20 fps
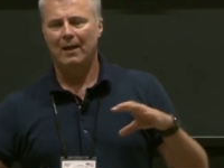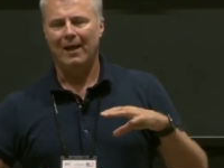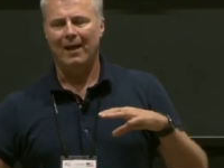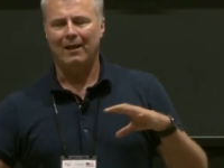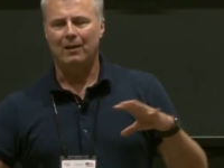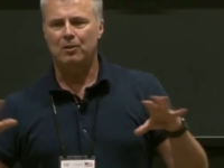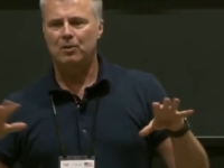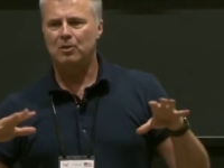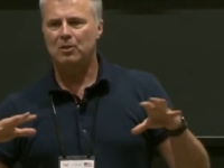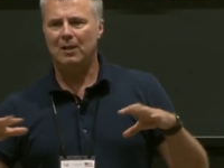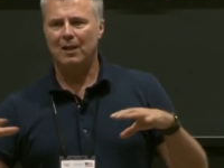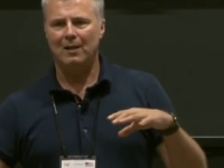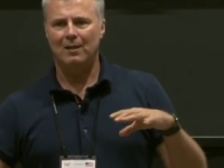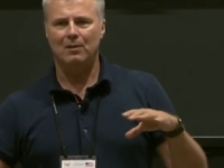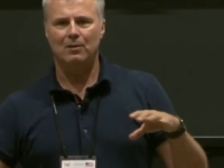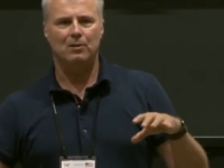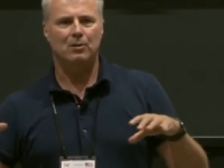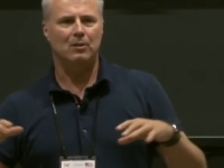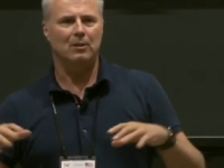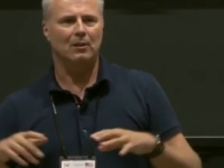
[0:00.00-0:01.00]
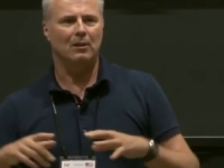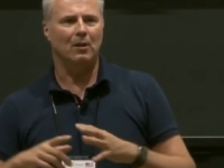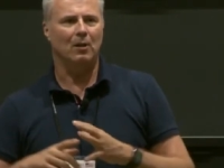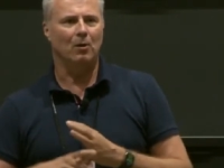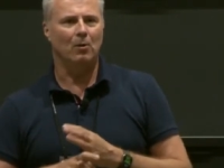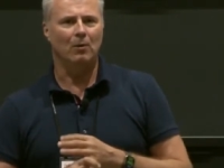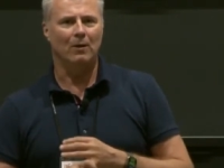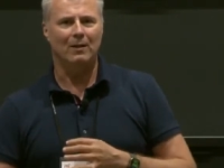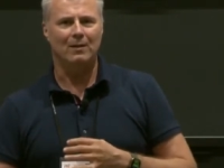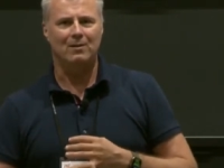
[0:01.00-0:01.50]
exchange,
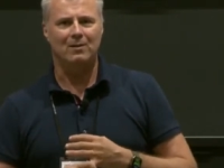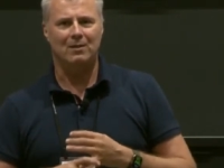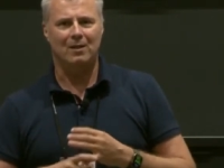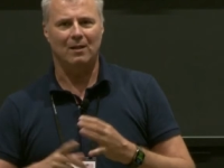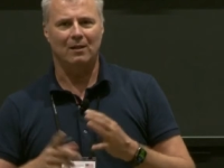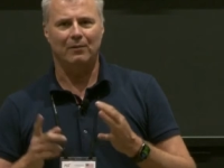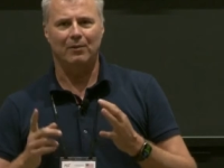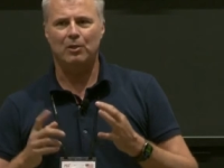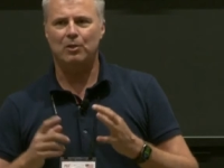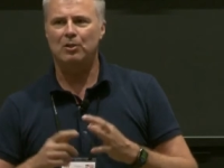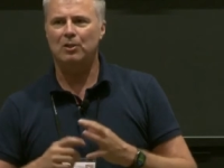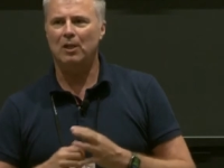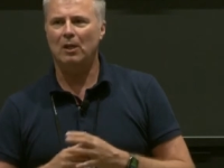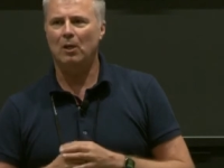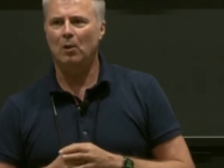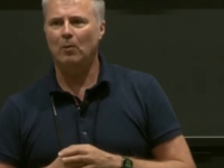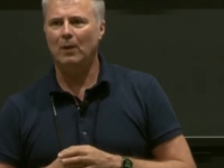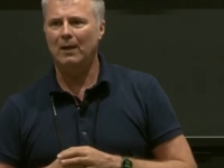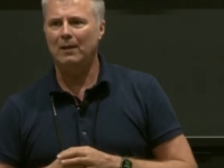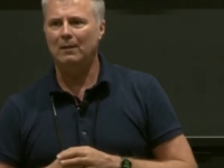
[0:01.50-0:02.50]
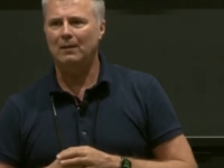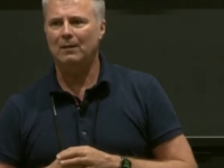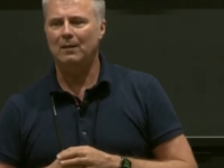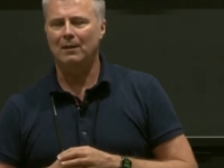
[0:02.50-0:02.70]
it's kind of a shadow IT,